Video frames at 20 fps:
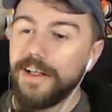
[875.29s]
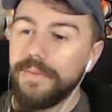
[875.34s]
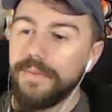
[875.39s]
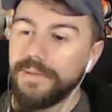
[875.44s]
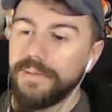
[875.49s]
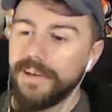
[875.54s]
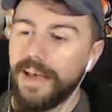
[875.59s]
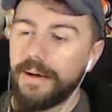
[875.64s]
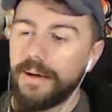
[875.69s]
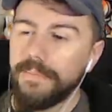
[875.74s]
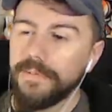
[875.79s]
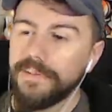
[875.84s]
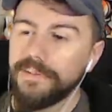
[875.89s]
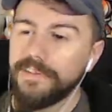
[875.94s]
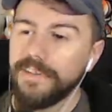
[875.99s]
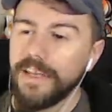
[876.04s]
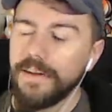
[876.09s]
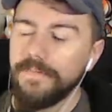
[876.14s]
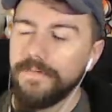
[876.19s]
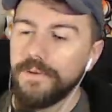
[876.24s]
This happens
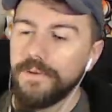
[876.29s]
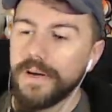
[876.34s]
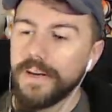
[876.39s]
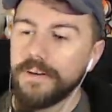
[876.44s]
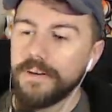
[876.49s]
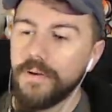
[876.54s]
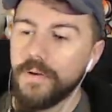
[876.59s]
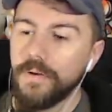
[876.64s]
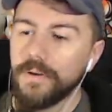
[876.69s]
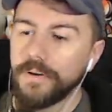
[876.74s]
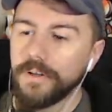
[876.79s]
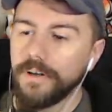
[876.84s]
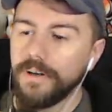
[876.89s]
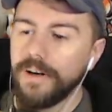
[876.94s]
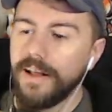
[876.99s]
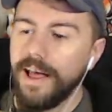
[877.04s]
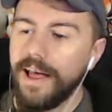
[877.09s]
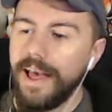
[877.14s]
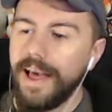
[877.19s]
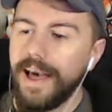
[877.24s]
if you get an ogre
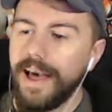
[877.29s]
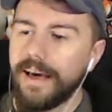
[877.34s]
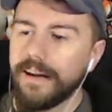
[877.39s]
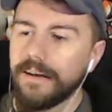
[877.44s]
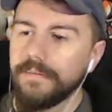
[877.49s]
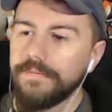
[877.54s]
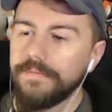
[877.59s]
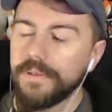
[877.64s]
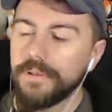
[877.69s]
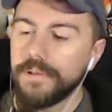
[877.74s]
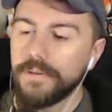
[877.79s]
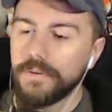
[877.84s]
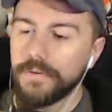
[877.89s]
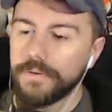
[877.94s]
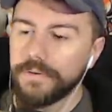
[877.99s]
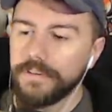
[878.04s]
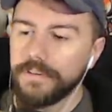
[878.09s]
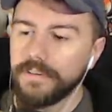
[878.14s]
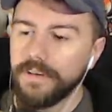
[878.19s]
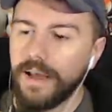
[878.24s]
out of the
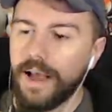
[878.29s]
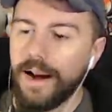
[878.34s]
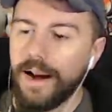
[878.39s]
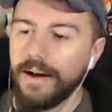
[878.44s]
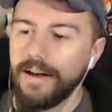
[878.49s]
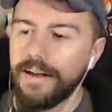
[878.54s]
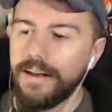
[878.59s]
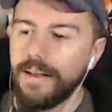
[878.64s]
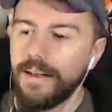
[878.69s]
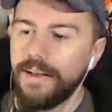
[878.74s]
north side.